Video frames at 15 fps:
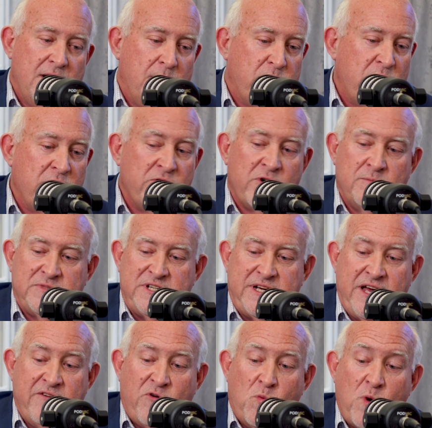program to
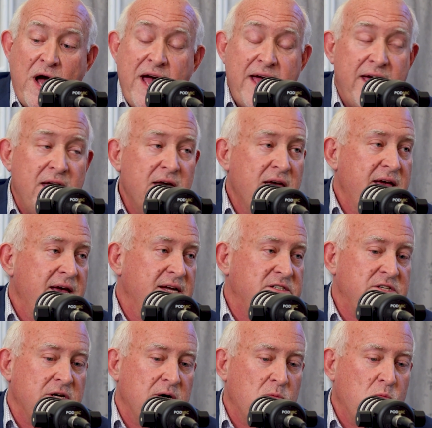give away.
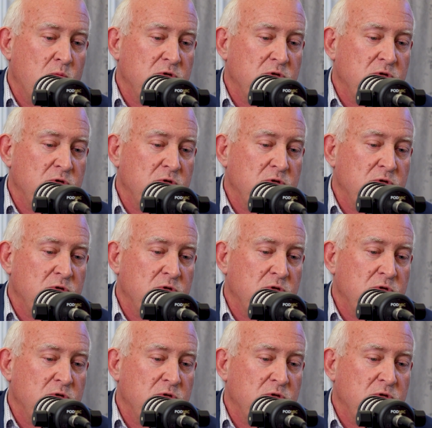It's a